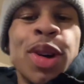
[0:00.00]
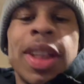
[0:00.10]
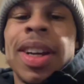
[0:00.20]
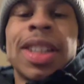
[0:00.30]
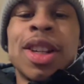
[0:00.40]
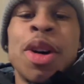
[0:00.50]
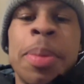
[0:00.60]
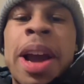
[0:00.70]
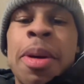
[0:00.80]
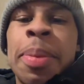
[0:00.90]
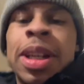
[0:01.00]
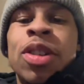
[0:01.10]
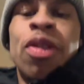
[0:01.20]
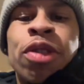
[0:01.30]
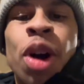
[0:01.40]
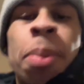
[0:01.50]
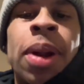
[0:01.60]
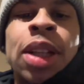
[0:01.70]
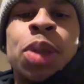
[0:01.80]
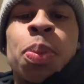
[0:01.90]
think it's low bearing based off floor
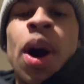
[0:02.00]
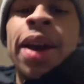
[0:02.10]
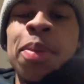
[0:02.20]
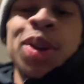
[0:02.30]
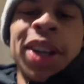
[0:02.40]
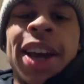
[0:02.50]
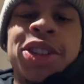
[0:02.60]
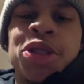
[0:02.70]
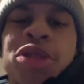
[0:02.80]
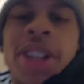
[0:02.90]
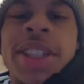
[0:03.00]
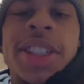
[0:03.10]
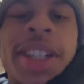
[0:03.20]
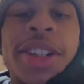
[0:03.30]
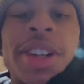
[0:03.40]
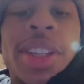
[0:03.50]
plans, but I am gonna get structural engineering.